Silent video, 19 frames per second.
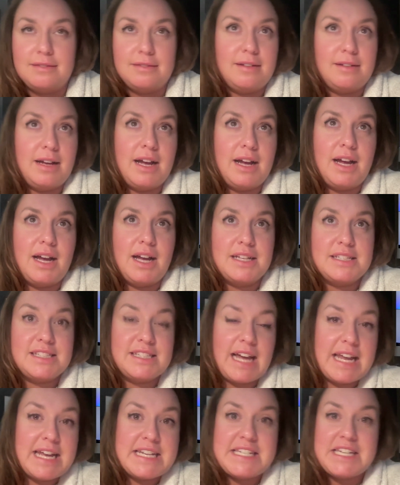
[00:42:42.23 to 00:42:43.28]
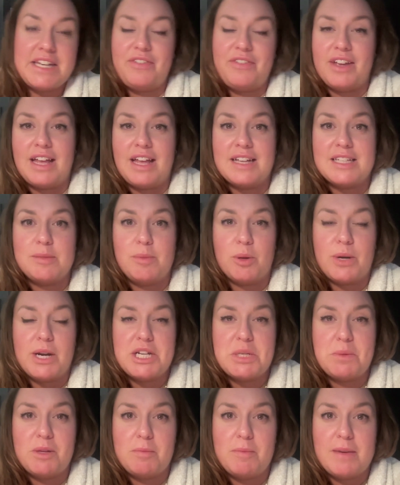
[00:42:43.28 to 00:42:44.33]
scientific
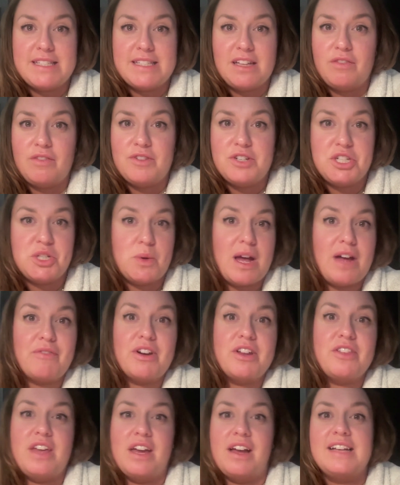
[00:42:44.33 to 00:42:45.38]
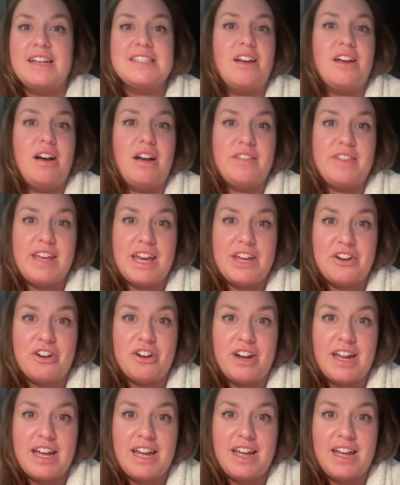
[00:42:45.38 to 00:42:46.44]
exploration with myself and do everything I saw on the
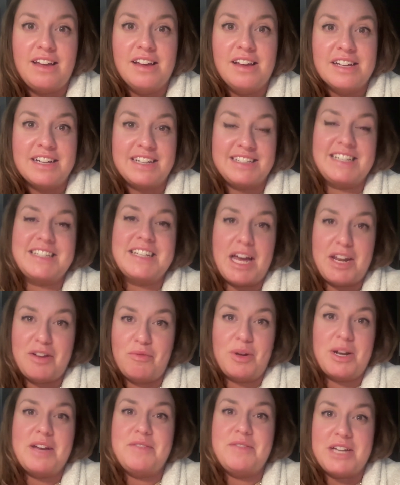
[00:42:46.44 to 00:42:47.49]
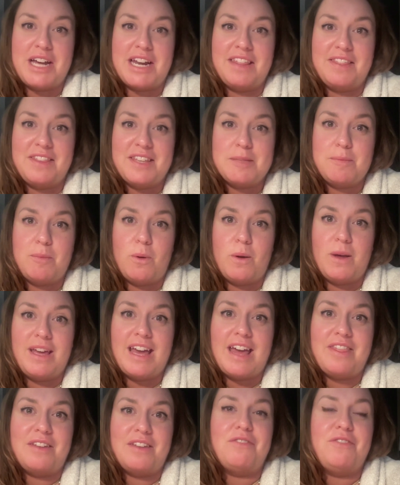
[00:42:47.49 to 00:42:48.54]
internet, because that's kind of what I've done at this point,
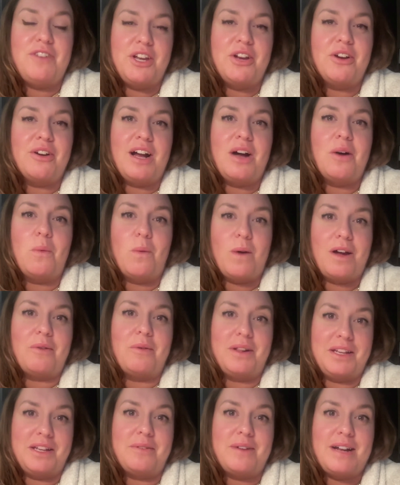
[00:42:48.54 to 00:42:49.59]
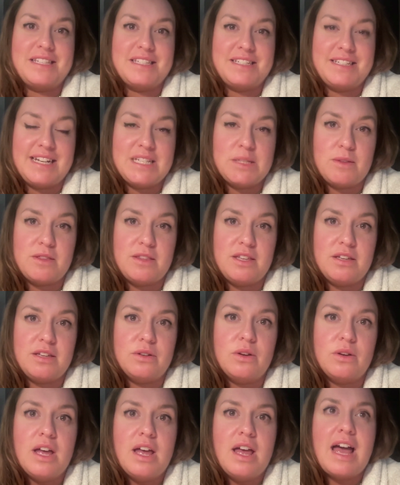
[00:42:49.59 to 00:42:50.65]
and then figure out what really resonates with
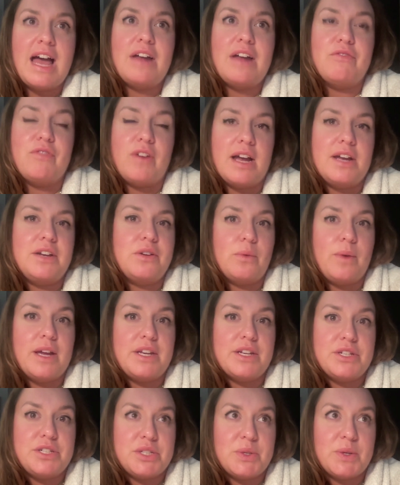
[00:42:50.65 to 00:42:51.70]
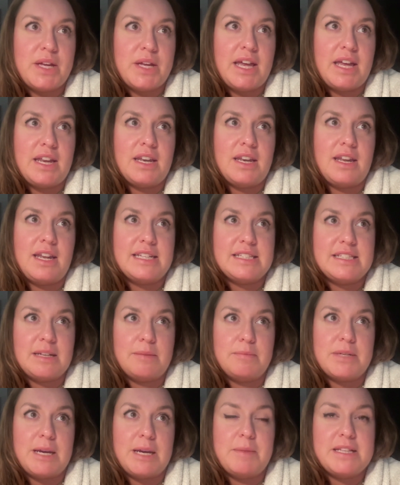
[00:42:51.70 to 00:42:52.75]
you and find a way to do it in
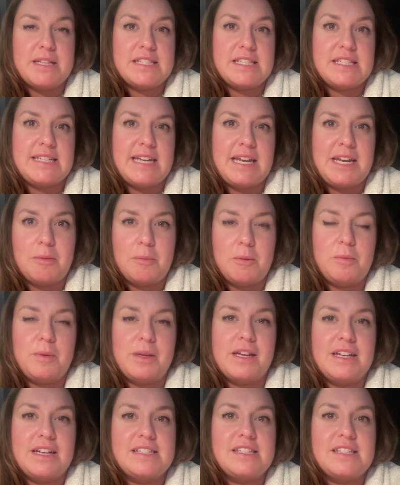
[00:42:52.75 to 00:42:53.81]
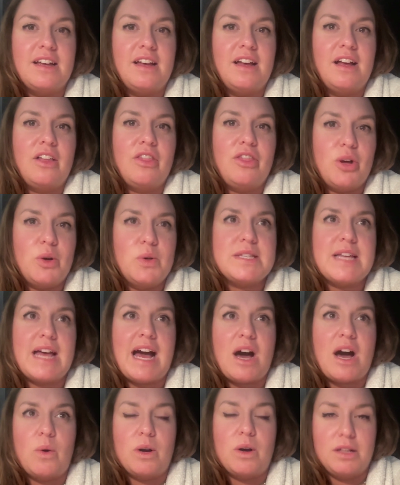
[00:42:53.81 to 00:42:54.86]
some time that's sustainable, because those
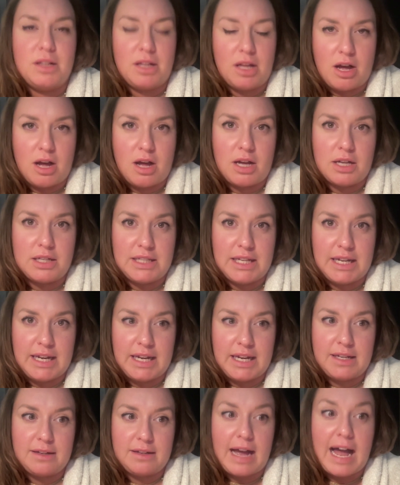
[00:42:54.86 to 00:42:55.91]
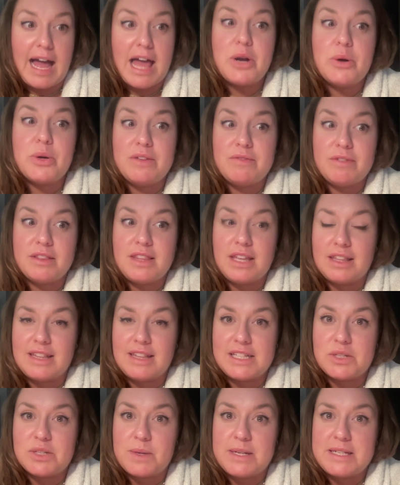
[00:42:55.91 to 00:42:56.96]
hour long, like I don't even think
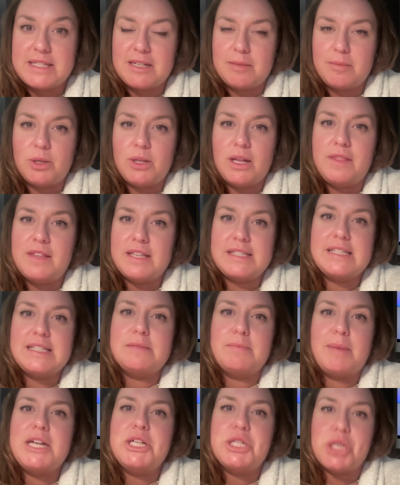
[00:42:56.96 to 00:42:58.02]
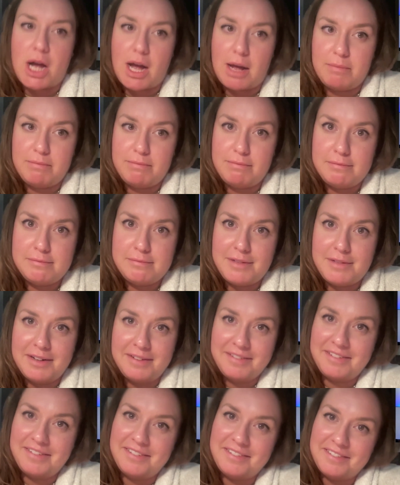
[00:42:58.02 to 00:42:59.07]
that's reasonable, and this is my job
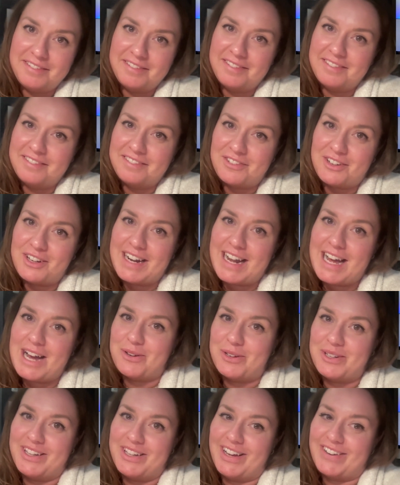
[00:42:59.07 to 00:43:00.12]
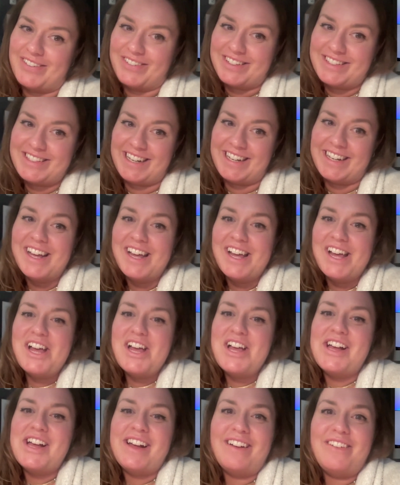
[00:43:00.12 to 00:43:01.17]
for an hour long routine.
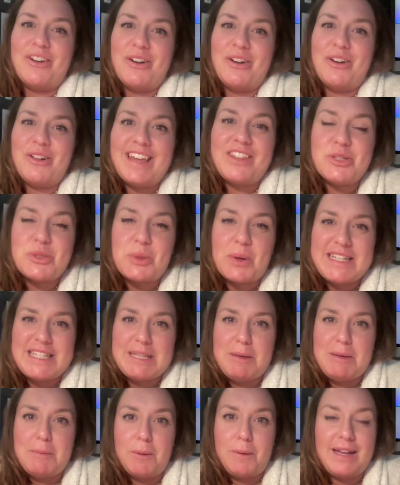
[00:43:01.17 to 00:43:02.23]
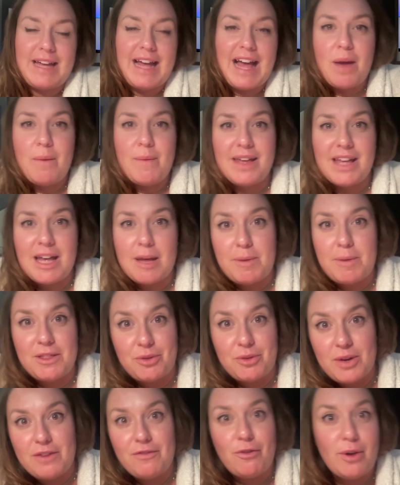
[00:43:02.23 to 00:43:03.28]
Or like those crazy people are like, I wake up at
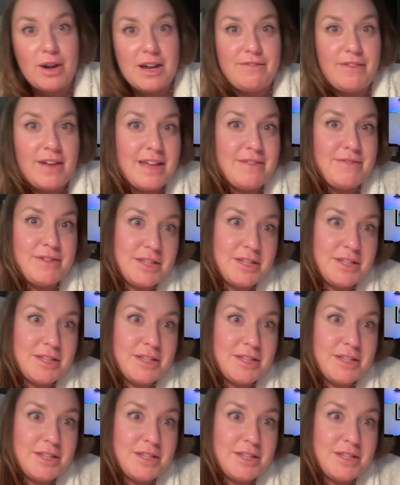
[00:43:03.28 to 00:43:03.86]
3:45 in